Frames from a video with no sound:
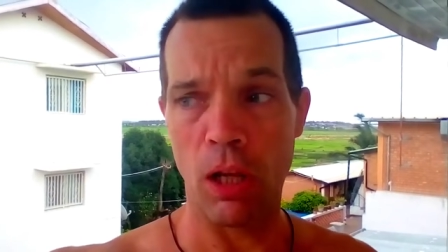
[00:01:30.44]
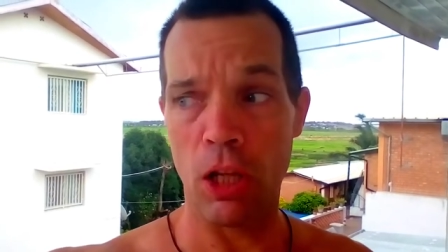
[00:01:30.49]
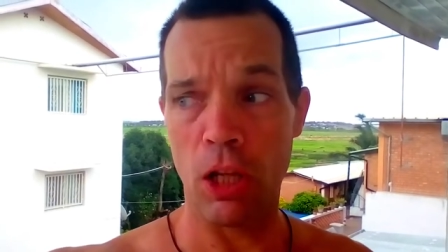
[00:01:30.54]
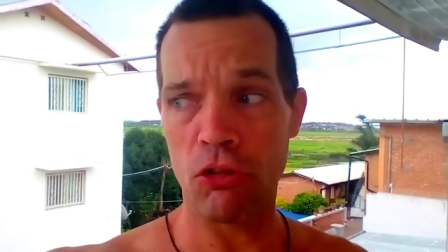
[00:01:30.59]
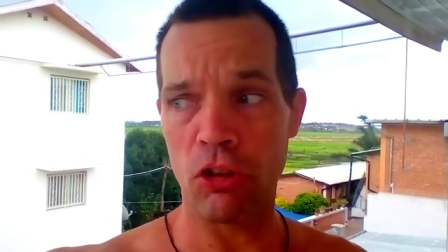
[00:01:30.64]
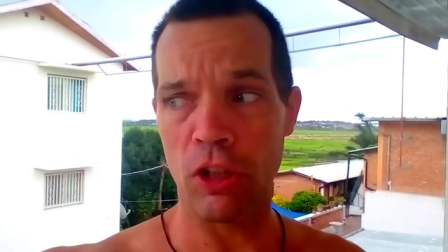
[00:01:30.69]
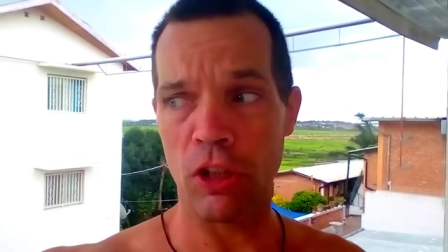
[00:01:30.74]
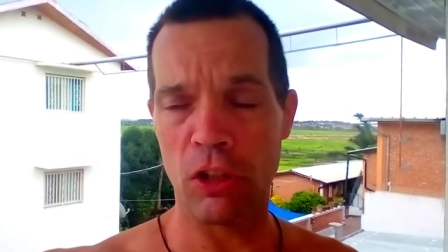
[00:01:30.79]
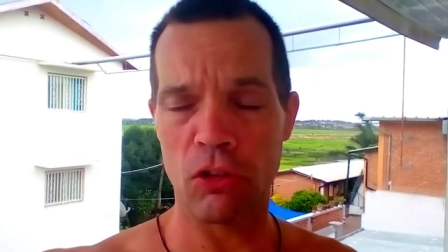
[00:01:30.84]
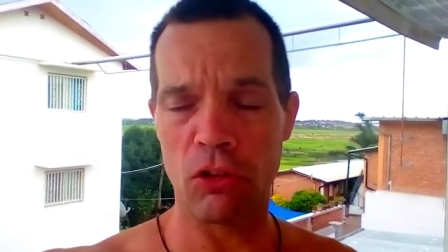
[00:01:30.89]

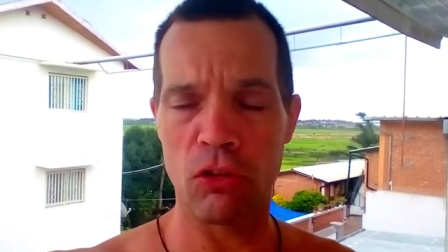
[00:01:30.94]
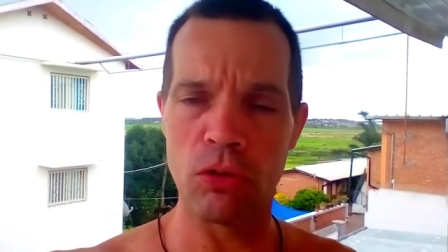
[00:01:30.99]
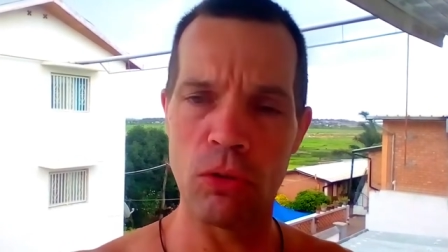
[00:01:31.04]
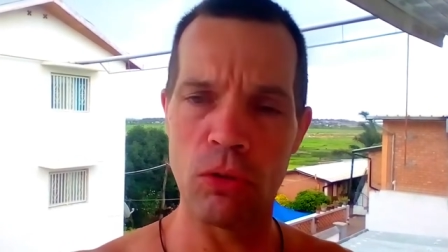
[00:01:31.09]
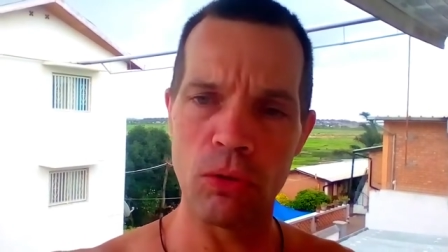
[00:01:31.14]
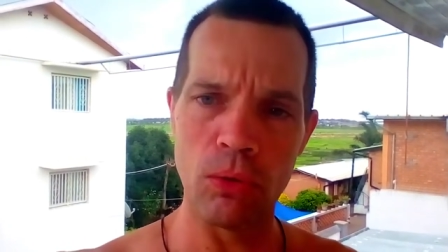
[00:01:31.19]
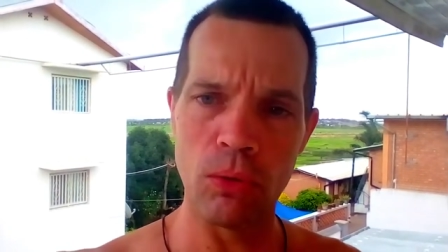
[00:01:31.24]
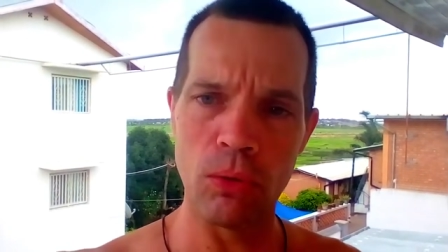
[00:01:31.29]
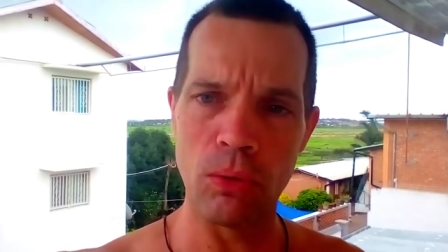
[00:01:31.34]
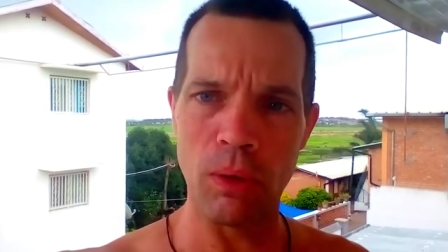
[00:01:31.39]
listening to
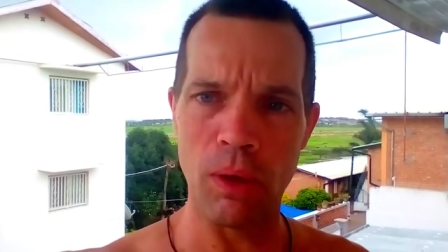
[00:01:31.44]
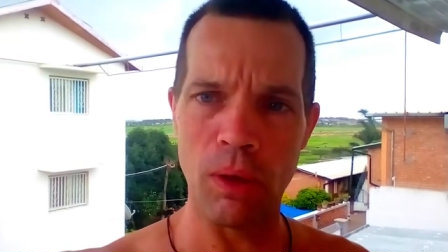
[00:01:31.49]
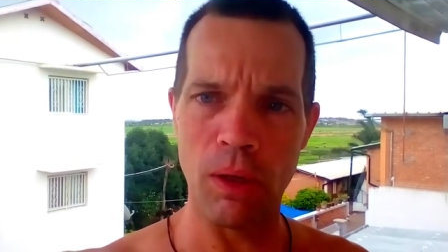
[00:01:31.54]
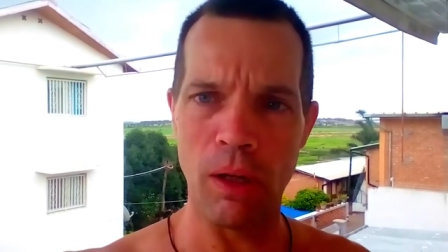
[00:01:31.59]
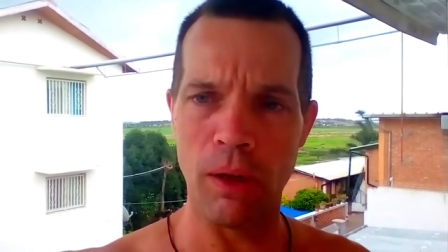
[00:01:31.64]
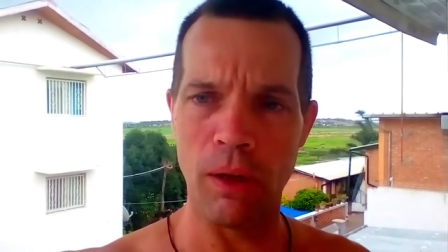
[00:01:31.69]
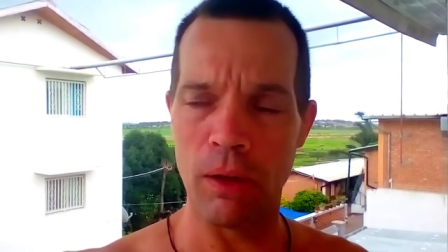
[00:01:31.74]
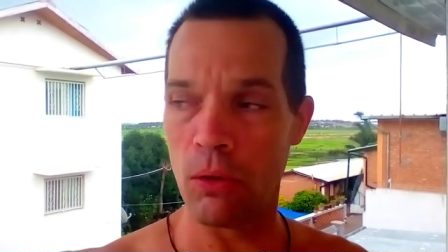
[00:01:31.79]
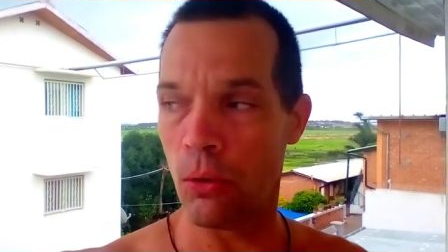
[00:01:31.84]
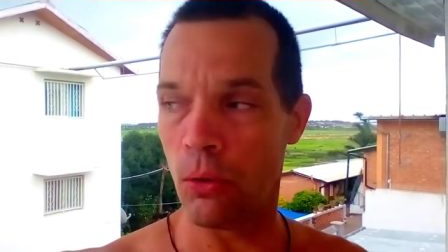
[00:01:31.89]

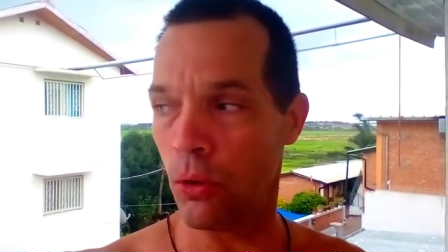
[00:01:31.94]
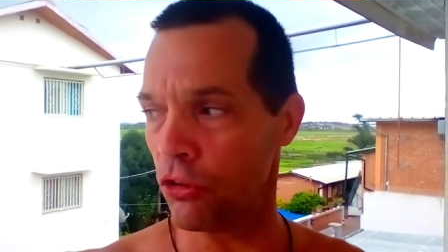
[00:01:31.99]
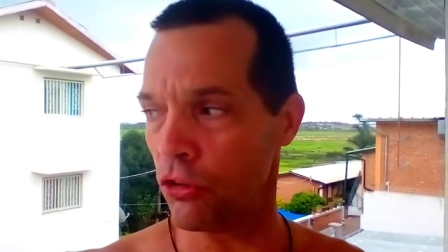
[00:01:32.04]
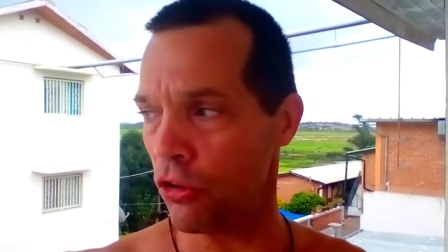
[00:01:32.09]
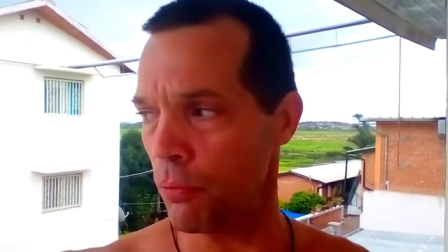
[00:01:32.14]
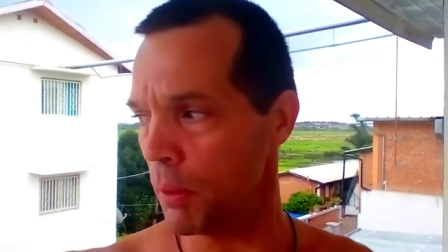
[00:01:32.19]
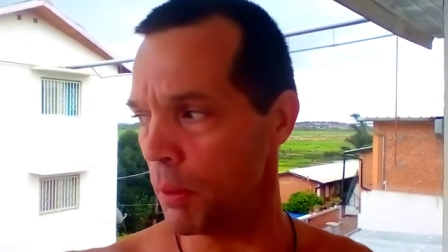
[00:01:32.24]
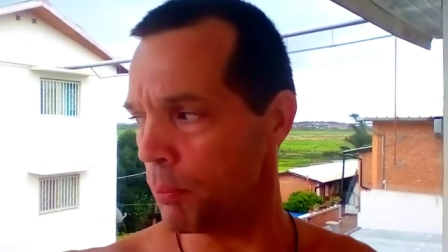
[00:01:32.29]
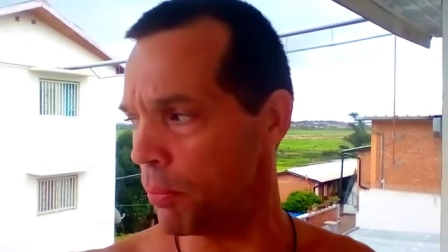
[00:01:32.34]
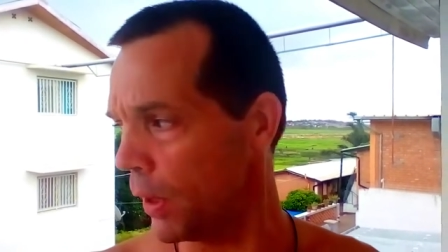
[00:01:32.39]
noisy
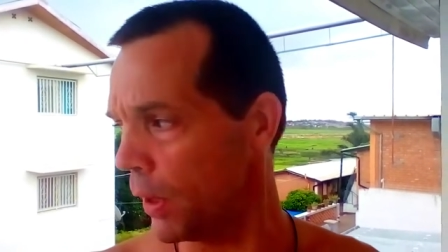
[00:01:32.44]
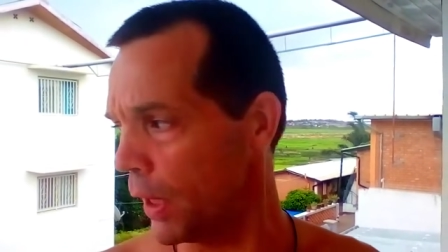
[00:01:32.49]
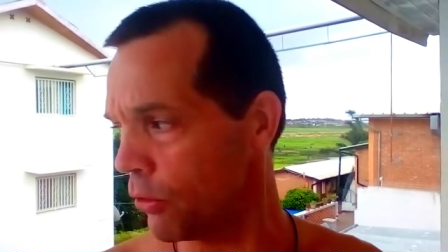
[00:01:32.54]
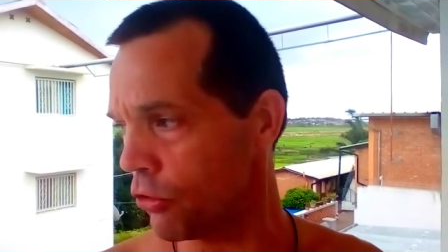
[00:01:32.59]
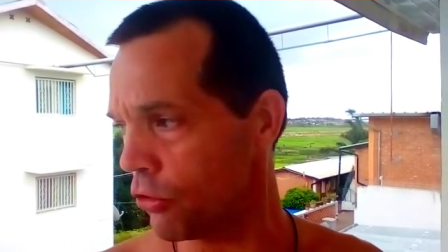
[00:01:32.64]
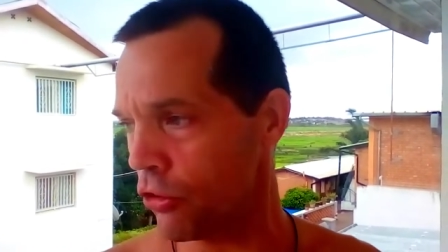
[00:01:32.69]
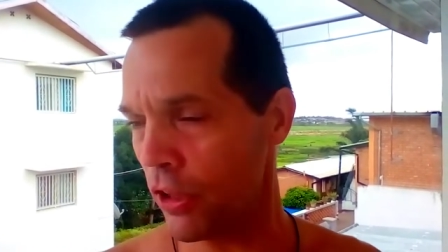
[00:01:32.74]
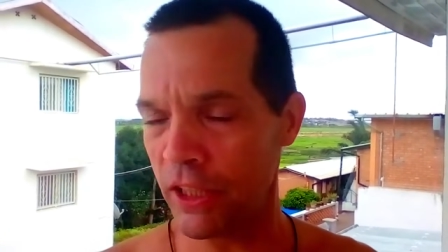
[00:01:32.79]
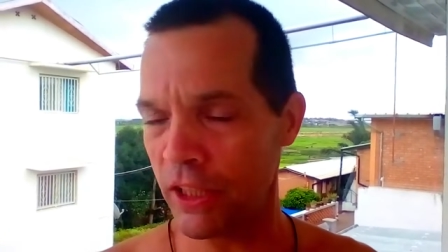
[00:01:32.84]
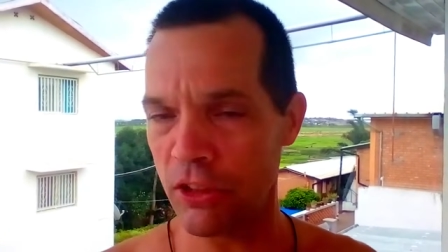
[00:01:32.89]
people
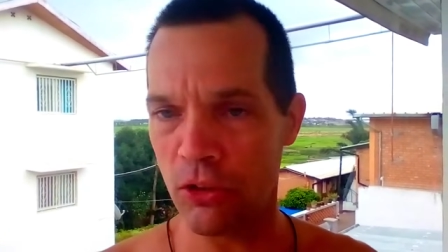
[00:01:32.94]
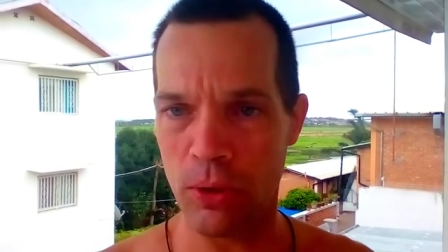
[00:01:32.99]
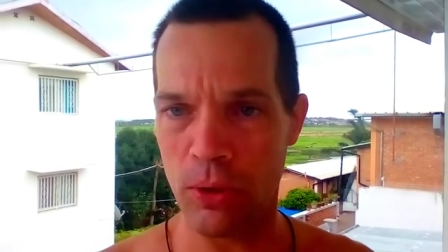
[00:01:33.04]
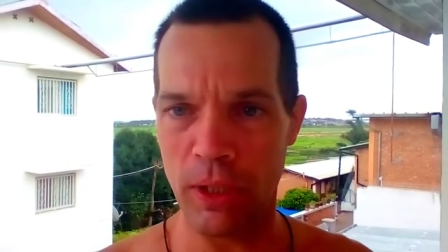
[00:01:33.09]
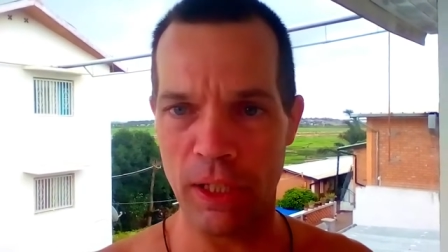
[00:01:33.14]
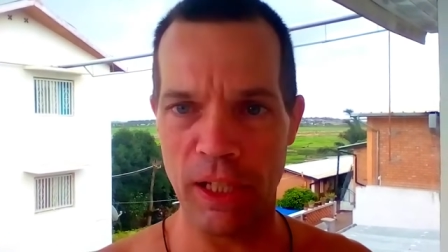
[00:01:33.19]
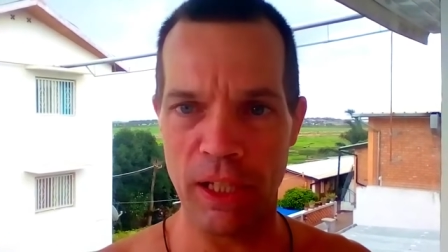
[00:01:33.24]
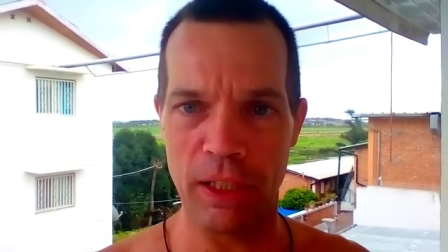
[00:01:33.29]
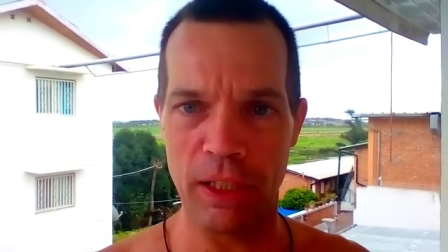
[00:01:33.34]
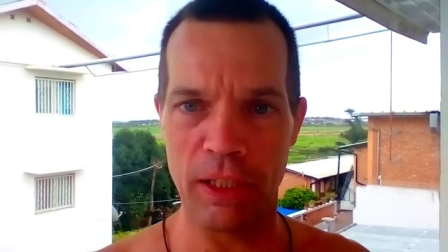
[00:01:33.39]
outside, you
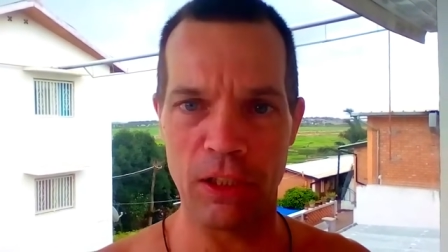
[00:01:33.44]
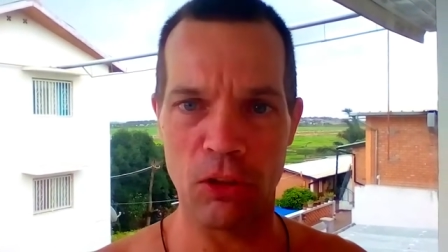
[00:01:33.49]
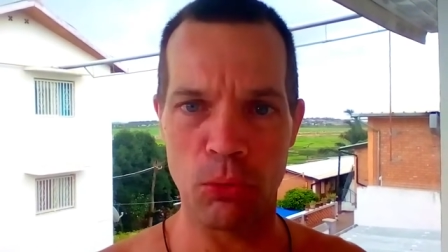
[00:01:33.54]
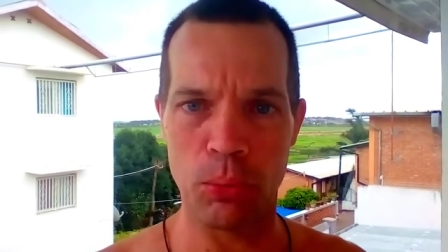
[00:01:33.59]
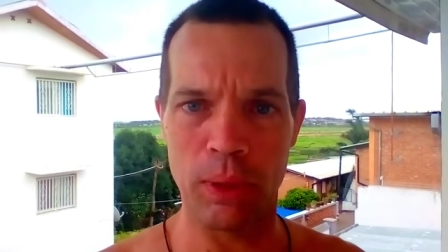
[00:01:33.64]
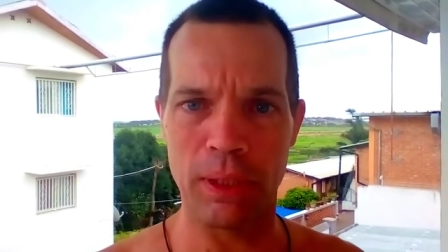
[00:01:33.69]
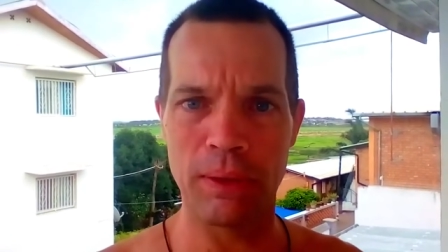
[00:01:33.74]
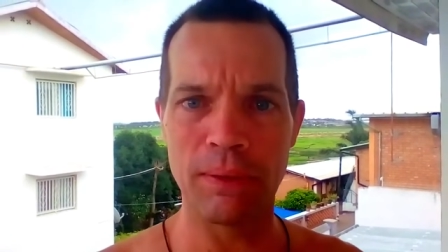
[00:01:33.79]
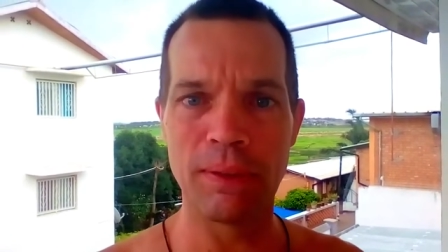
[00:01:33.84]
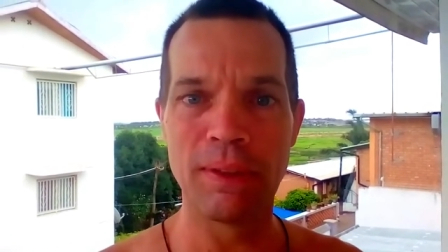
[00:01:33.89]
can hear that
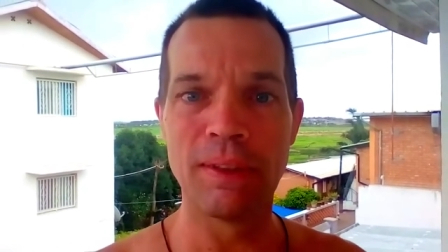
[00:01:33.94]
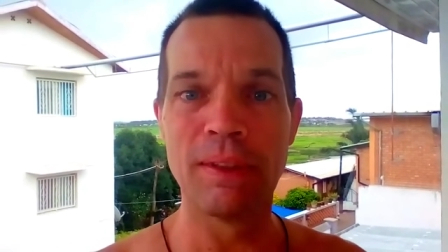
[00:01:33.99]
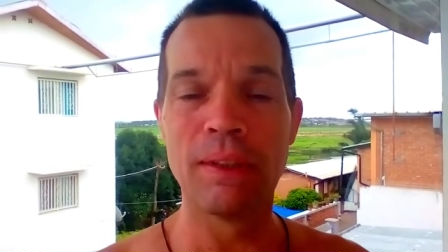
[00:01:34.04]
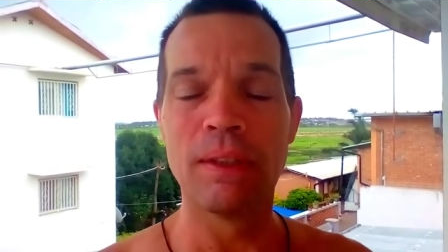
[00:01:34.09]
as well,